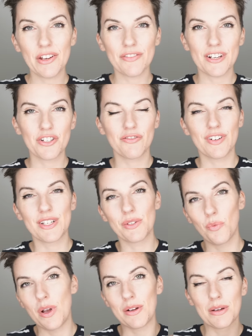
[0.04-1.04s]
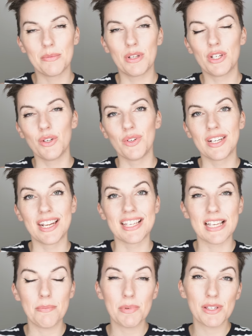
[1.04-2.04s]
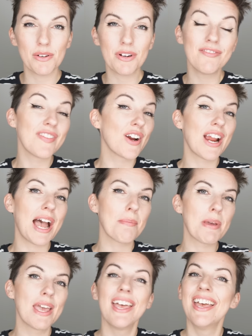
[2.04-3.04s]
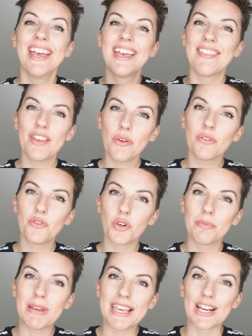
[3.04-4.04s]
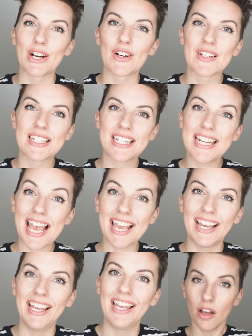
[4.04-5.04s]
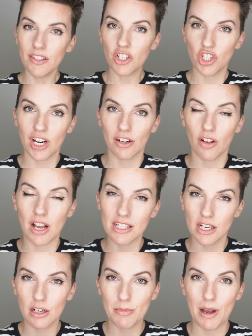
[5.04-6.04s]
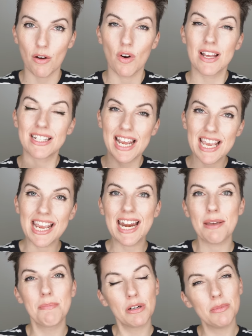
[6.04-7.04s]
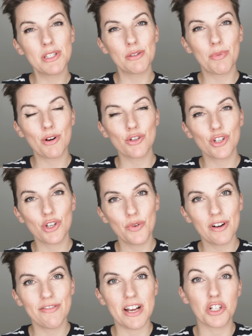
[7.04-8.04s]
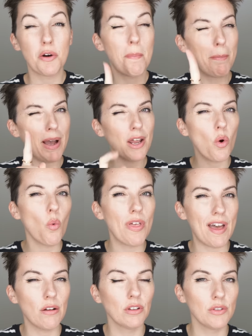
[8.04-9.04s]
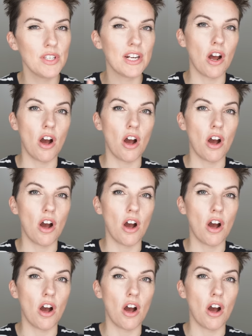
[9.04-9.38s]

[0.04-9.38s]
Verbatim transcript: Hey there, fashion friends. Welcome to today's episode. I'm very happy that you have joined me here today. On this channel, I talk about taking a minimalist approach to our fashion, but without losing